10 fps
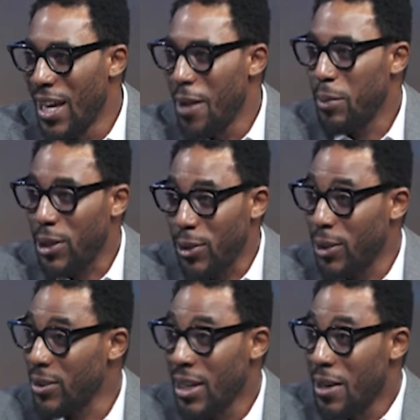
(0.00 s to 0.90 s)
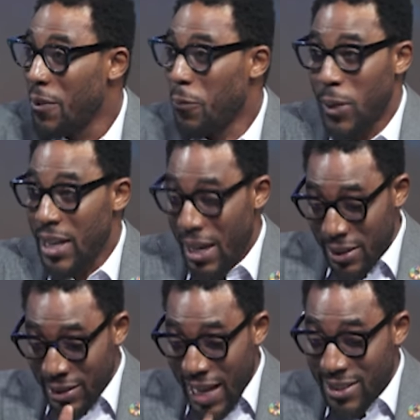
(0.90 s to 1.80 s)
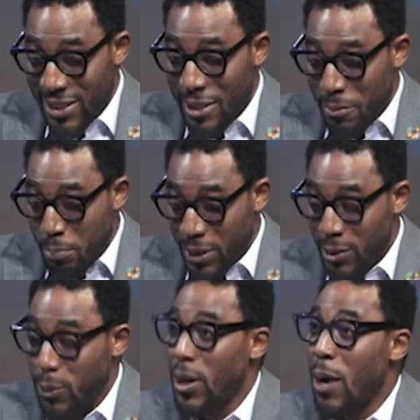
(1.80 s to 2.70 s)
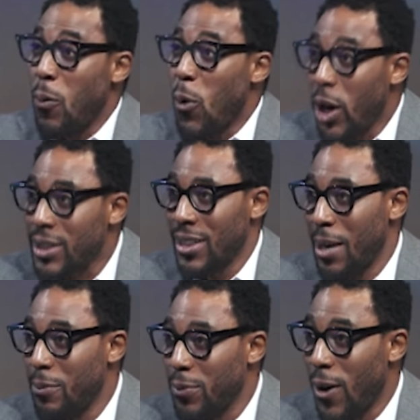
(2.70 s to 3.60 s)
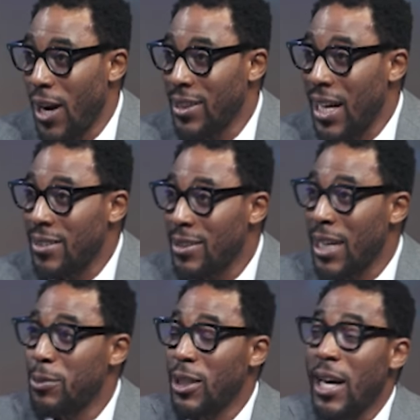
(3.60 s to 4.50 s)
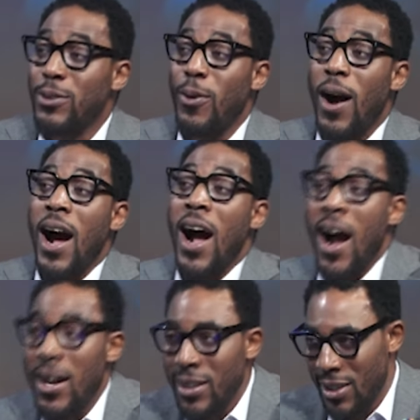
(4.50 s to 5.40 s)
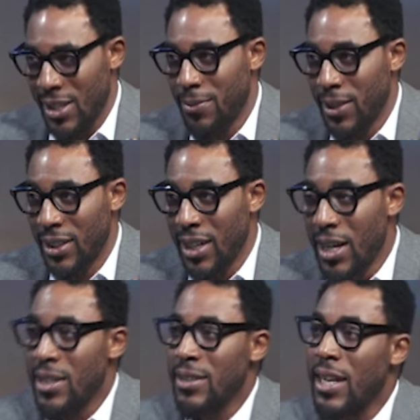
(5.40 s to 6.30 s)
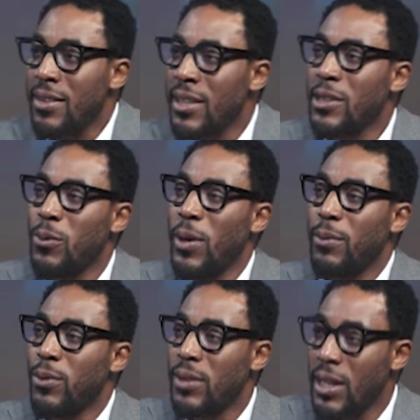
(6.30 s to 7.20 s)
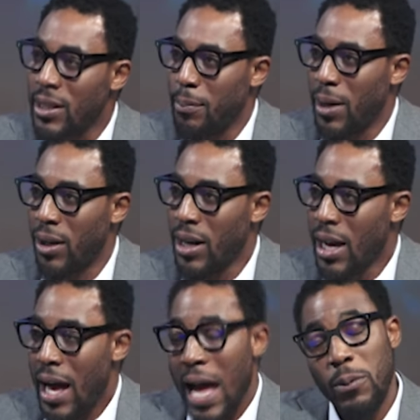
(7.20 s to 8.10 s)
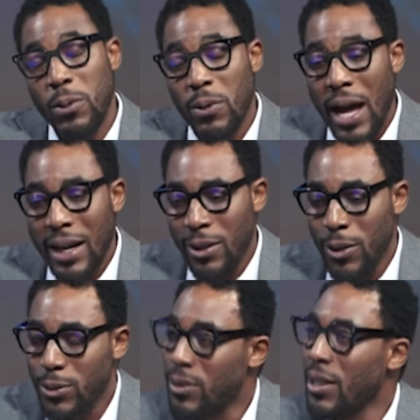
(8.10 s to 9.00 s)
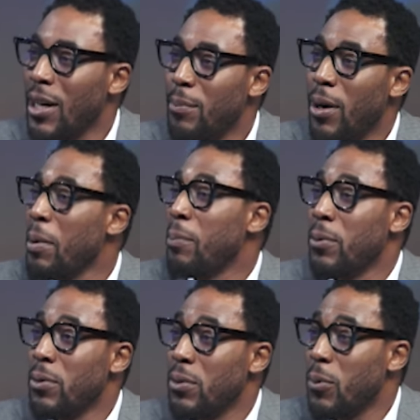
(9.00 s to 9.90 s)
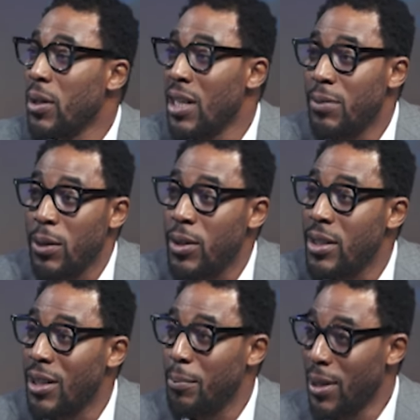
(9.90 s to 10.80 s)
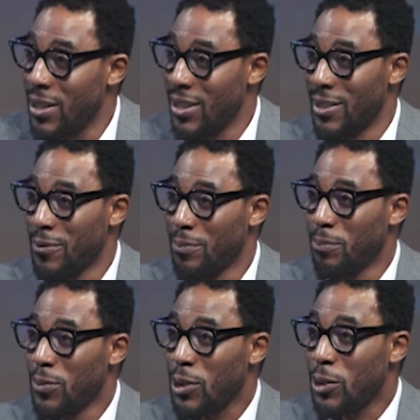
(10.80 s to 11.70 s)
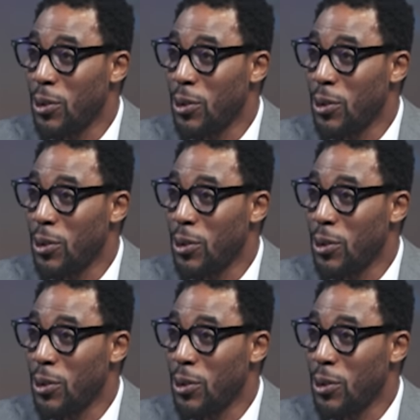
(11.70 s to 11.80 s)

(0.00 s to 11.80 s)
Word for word: because we are, that's a particular work time for her. That's a time she has to earn a living. It's a thing we have to think about. I can also think about people living with disability. You